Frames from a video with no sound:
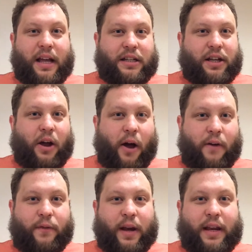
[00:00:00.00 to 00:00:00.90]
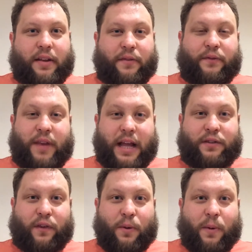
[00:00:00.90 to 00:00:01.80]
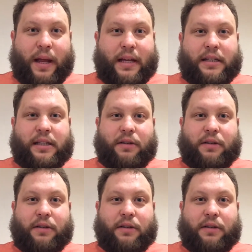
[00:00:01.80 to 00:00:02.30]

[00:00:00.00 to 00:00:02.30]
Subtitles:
So hopefully in the next few weeks,